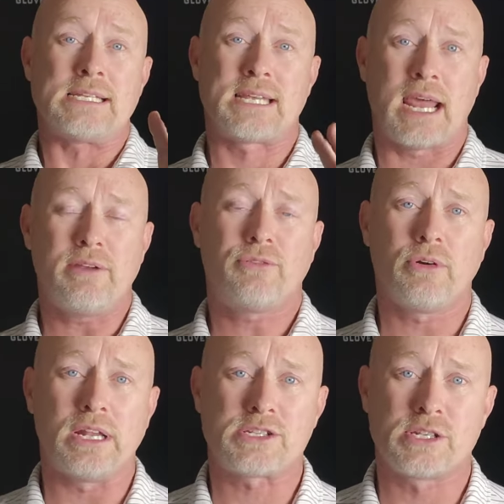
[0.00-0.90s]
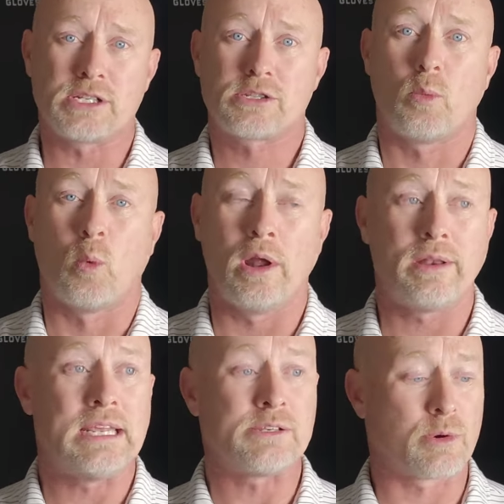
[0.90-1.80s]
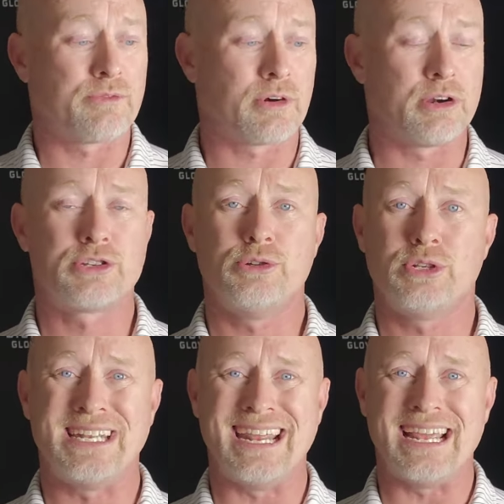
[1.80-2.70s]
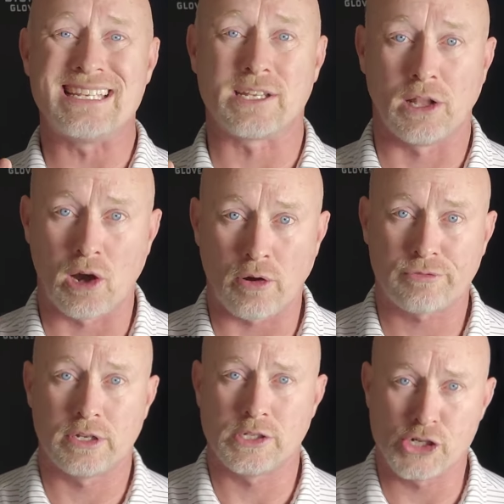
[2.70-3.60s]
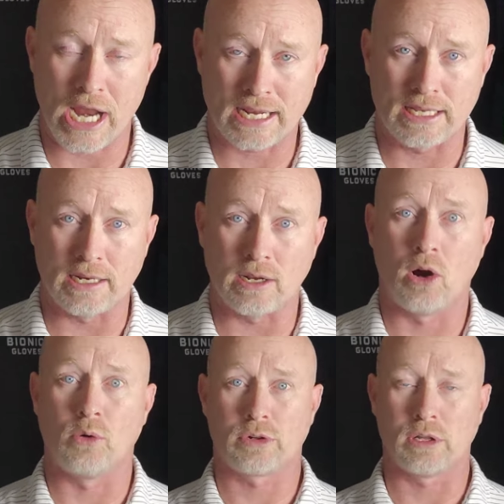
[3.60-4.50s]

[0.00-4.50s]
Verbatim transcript: take, for instance, what is referred to today as loft jacking on